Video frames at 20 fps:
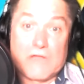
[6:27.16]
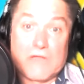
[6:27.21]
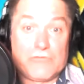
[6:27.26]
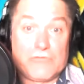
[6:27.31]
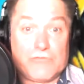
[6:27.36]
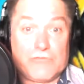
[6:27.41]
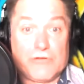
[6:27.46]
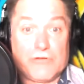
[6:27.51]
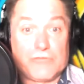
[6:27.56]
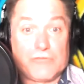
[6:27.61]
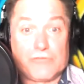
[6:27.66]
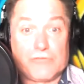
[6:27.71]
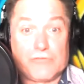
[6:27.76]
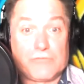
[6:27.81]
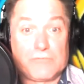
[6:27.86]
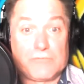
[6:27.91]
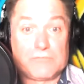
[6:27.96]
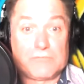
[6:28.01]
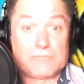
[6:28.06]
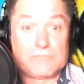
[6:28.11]
just,
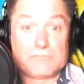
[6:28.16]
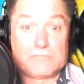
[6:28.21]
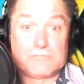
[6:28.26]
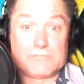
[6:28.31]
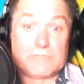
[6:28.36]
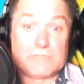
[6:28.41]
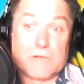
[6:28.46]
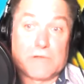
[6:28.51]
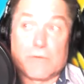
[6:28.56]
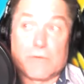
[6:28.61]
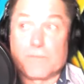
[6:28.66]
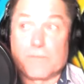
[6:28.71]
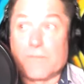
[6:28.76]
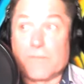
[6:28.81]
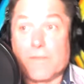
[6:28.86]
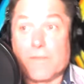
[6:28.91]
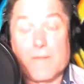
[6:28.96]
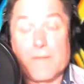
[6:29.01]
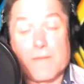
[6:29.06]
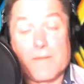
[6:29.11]
you know,
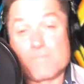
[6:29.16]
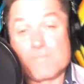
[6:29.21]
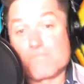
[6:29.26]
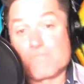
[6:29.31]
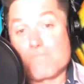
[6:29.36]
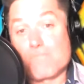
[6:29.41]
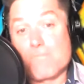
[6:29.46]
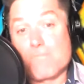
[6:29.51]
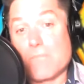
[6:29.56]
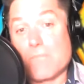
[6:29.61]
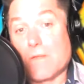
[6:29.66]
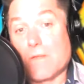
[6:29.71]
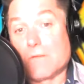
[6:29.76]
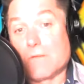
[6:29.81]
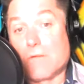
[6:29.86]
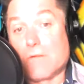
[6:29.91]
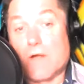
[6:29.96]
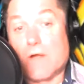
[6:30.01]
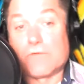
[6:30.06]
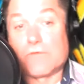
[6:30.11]

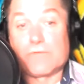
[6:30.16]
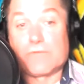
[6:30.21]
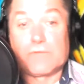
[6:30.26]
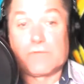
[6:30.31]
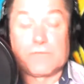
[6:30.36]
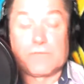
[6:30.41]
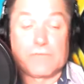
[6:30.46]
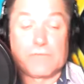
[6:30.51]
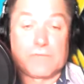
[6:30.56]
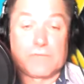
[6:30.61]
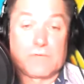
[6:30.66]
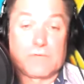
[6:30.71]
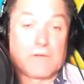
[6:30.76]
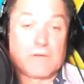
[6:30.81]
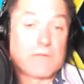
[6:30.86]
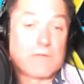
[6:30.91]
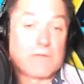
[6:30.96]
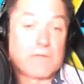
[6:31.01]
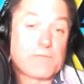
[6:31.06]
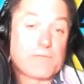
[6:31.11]
lost the
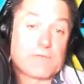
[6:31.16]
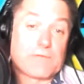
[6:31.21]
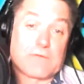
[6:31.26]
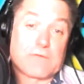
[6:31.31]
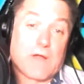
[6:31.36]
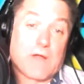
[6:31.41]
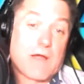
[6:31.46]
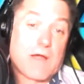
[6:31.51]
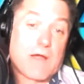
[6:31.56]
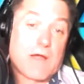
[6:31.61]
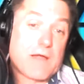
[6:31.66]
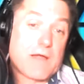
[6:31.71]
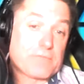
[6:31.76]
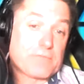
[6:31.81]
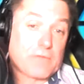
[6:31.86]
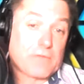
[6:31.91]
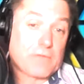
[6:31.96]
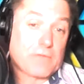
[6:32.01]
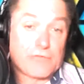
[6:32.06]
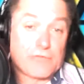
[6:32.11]
love of his life,
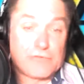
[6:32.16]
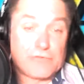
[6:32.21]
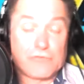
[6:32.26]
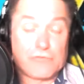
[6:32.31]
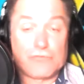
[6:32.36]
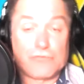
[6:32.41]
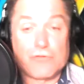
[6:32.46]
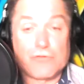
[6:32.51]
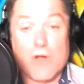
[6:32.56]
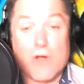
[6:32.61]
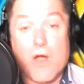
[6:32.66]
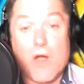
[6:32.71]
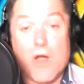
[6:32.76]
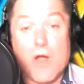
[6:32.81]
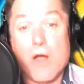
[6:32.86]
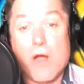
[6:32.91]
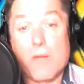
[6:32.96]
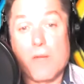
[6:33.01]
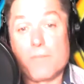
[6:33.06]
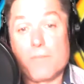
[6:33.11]
lost his
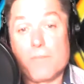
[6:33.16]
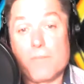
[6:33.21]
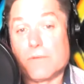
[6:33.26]
job,